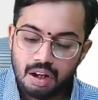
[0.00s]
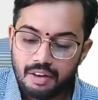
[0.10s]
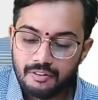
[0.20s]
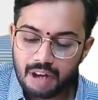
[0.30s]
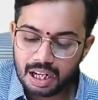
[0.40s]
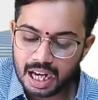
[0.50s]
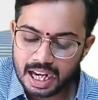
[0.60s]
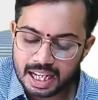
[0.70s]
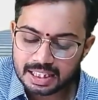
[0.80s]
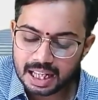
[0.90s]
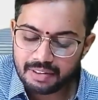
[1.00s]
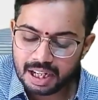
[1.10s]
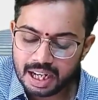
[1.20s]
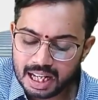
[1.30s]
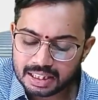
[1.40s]
197
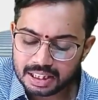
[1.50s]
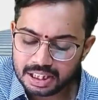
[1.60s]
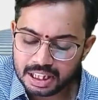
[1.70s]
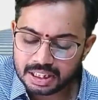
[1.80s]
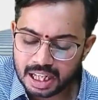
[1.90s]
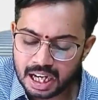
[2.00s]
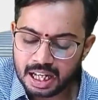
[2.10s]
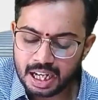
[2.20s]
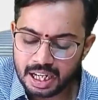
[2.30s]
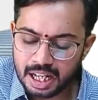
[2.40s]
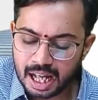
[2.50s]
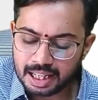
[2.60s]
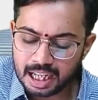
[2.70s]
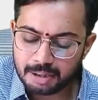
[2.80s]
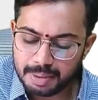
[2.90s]
days she stayed in India.
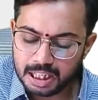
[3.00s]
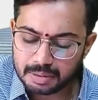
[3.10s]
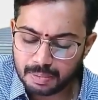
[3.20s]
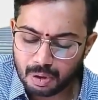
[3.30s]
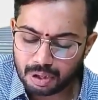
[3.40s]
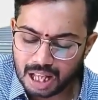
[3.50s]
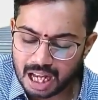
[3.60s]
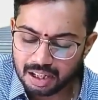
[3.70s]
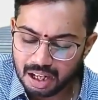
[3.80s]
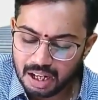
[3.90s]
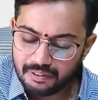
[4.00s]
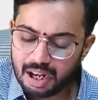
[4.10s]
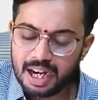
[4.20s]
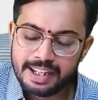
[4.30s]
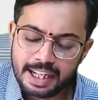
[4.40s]
That means more than
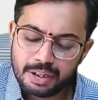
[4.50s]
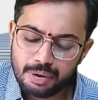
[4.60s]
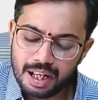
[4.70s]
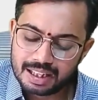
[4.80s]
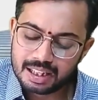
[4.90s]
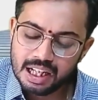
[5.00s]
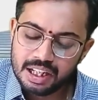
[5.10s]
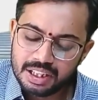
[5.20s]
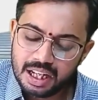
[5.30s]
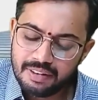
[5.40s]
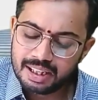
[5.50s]
182 days. She will